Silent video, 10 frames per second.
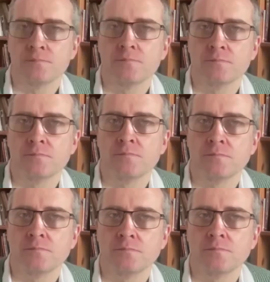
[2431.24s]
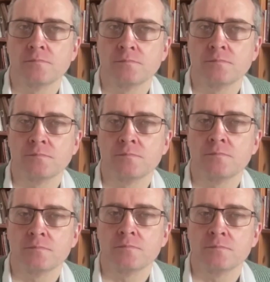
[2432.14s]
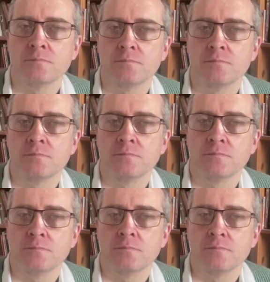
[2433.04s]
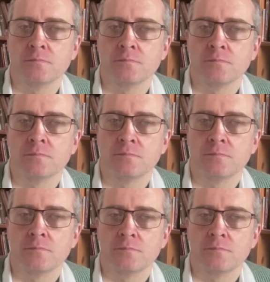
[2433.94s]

(silence)